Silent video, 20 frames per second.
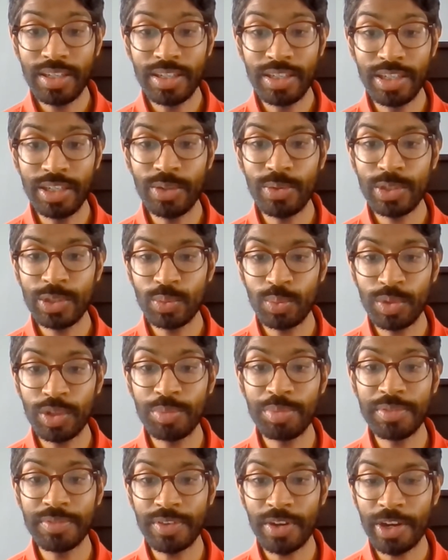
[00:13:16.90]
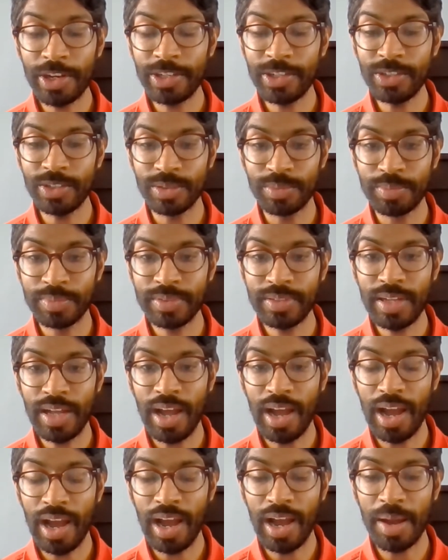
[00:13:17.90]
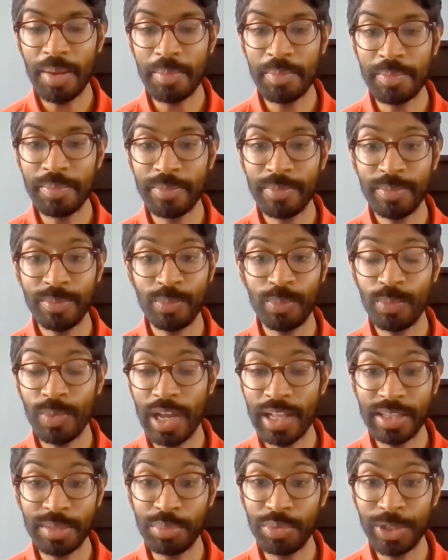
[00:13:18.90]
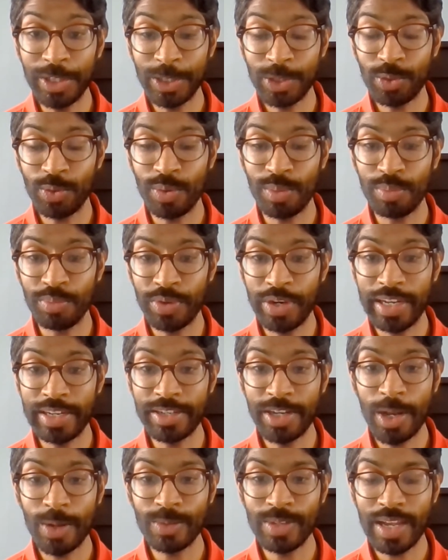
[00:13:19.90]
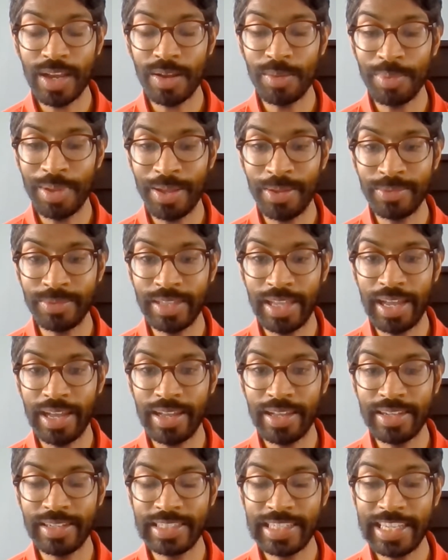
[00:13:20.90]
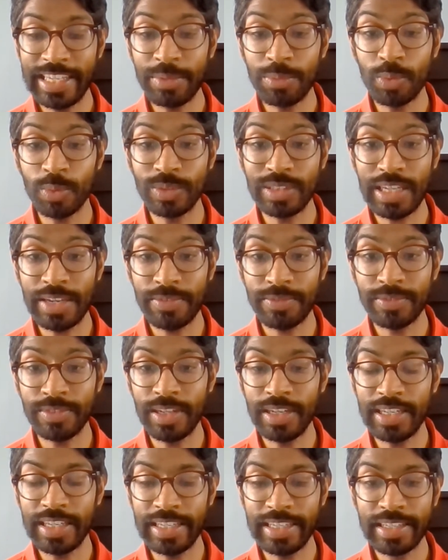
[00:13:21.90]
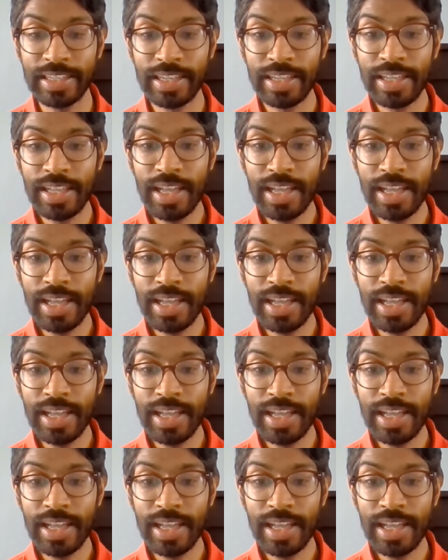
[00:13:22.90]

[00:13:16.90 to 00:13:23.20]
Lewis will be fired up at the British Grand Prix, no doubt about that, and he will definitely